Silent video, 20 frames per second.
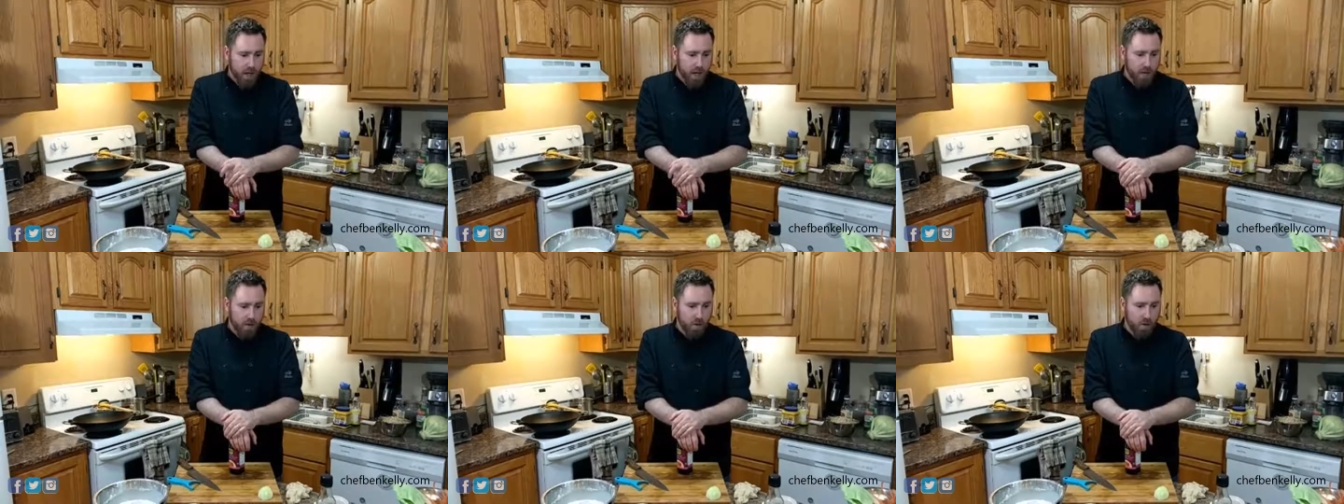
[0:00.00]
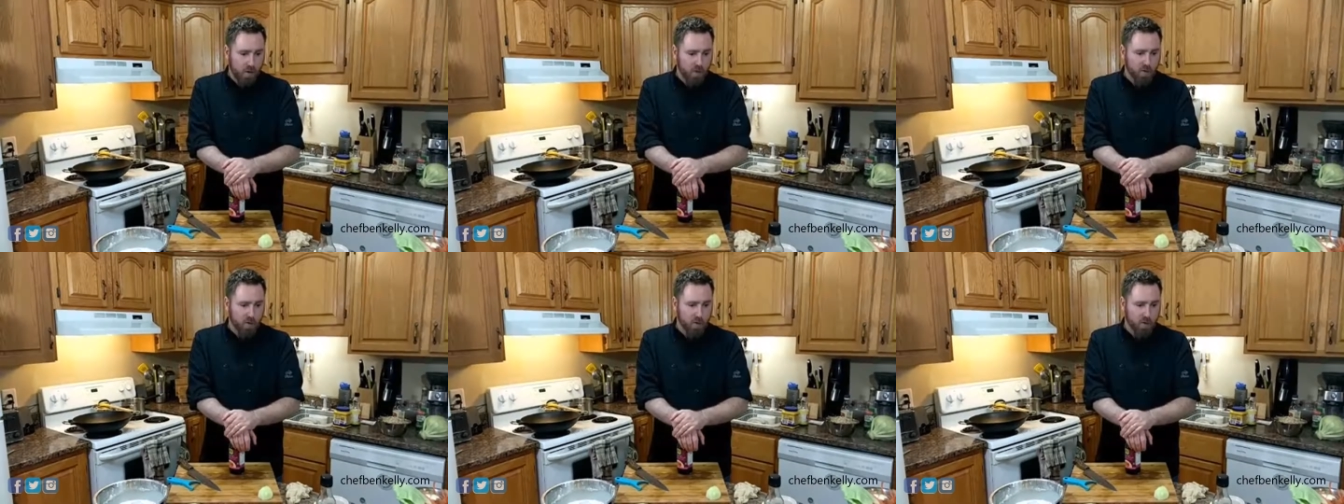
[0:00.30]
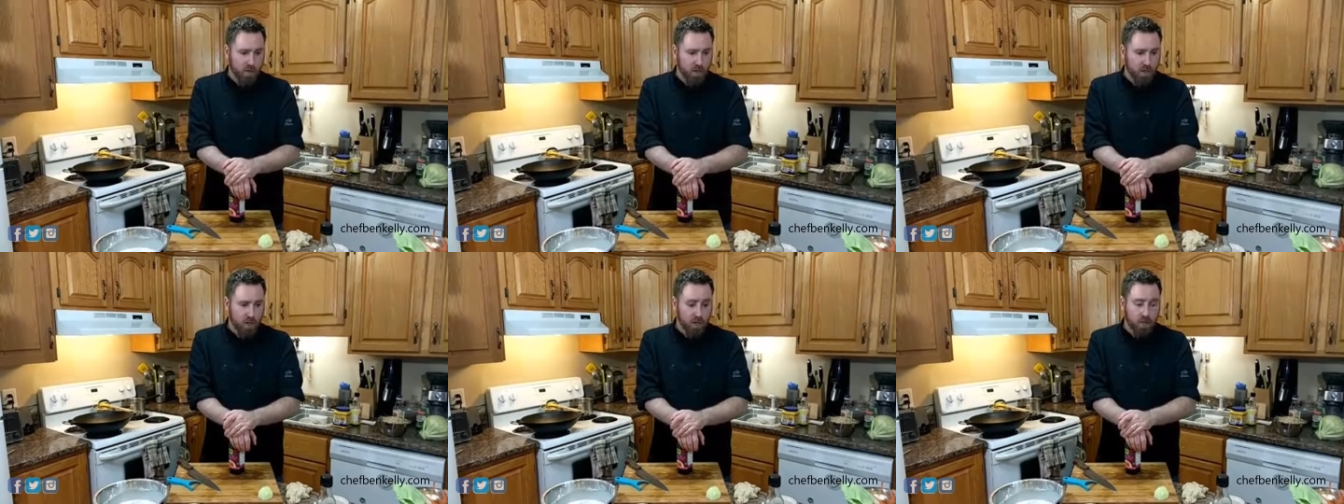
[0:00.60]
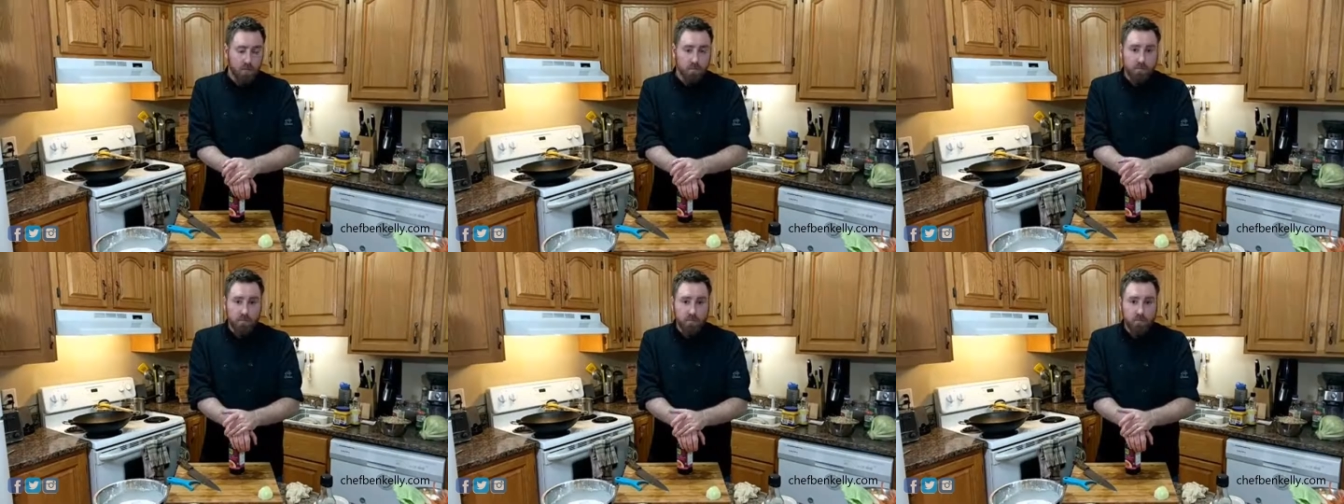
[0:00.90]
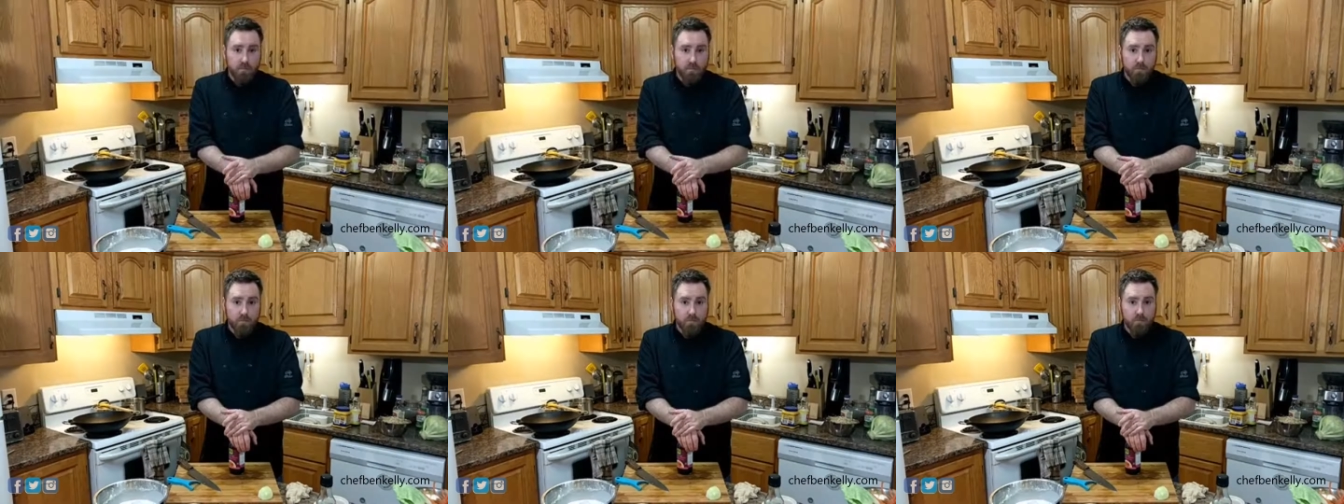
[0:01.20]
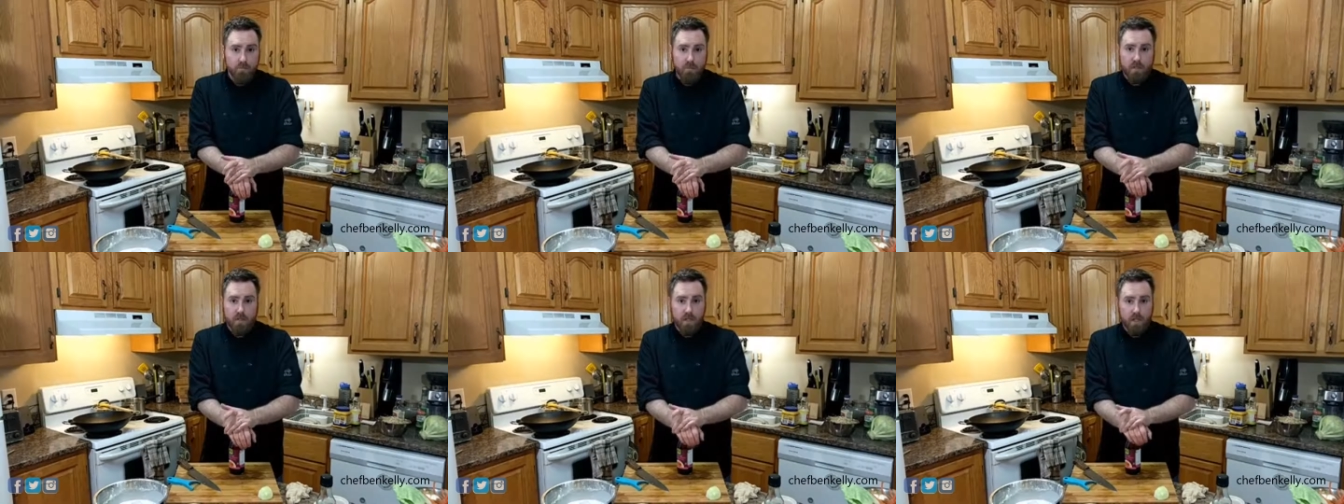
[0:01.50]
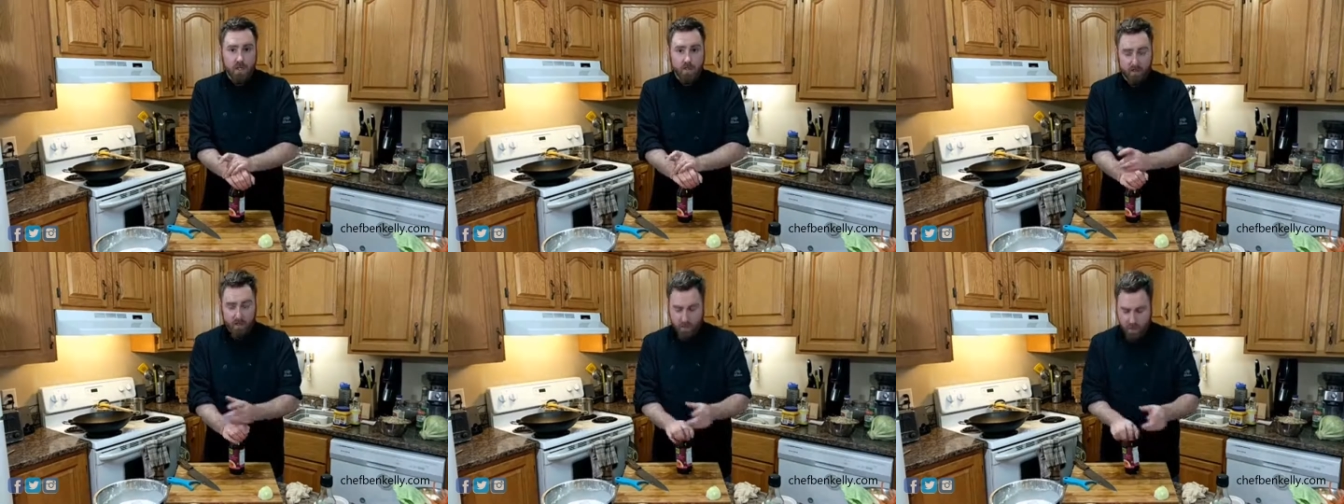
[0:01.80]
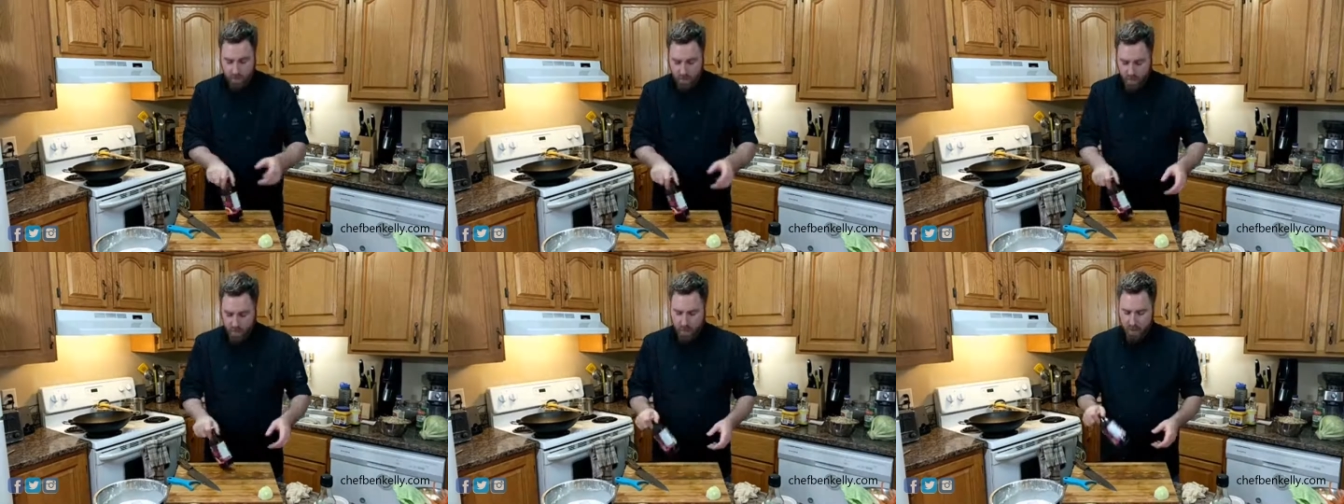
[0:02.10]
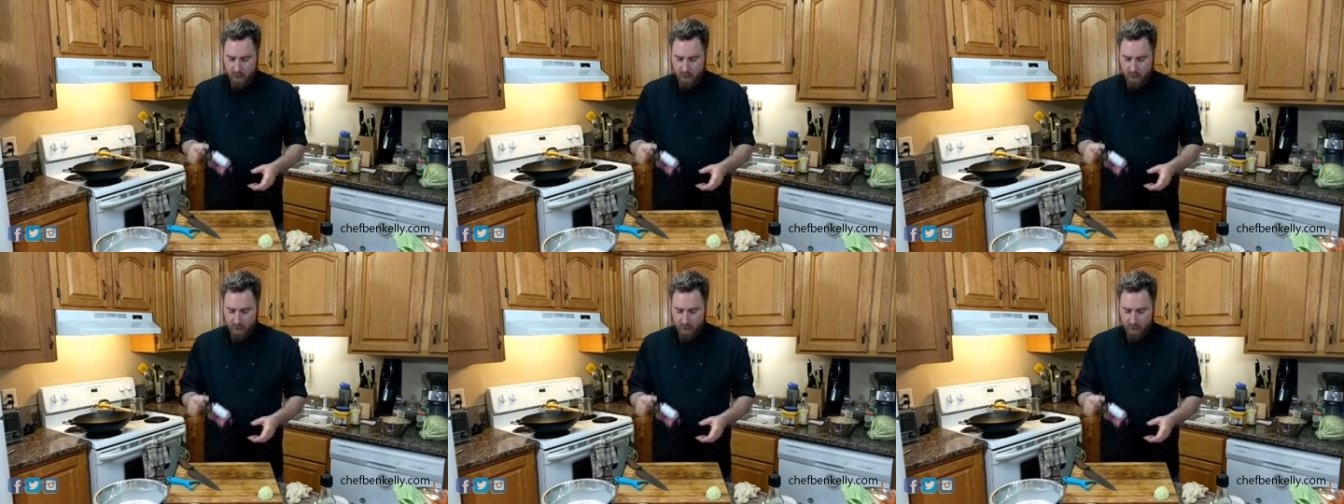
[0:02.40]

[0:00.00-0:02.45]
and overly seasoned.